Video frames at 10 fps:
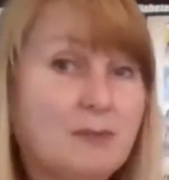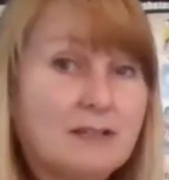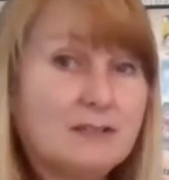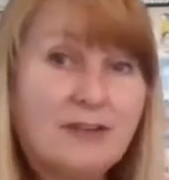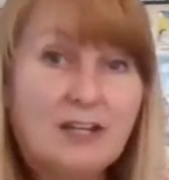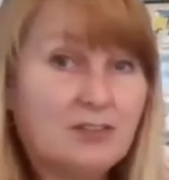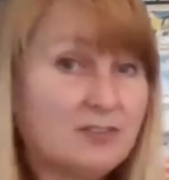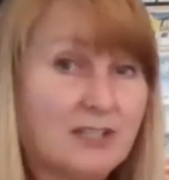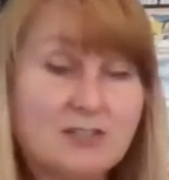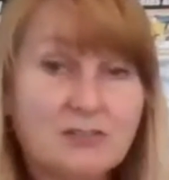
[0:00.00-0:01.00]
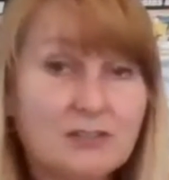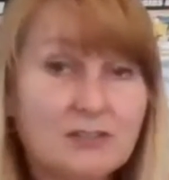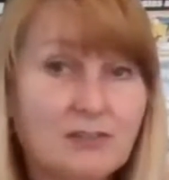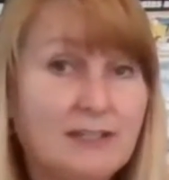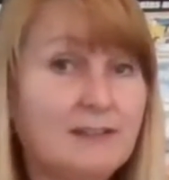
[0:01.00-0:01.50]
because of how your schedule is
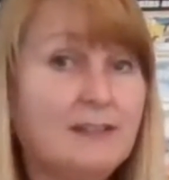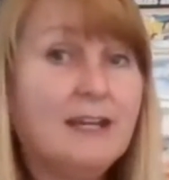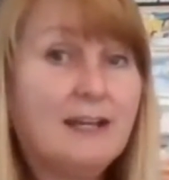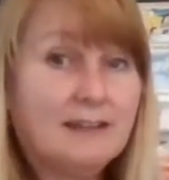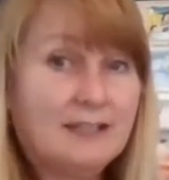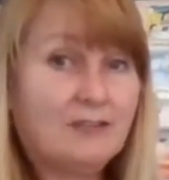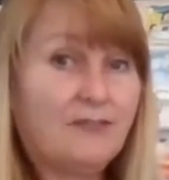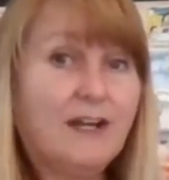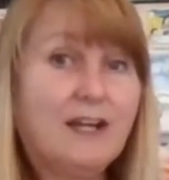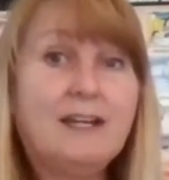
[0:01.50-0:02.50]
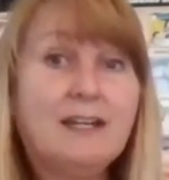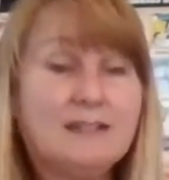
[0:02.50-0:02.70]
crazy, that's fine.